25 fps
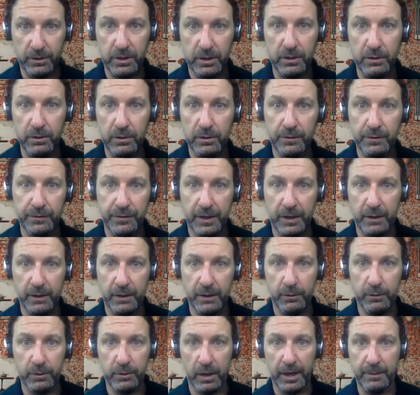to you if they
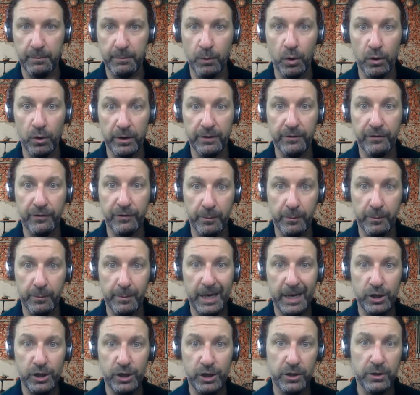would like more
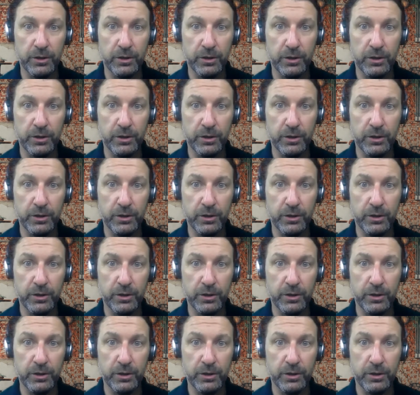information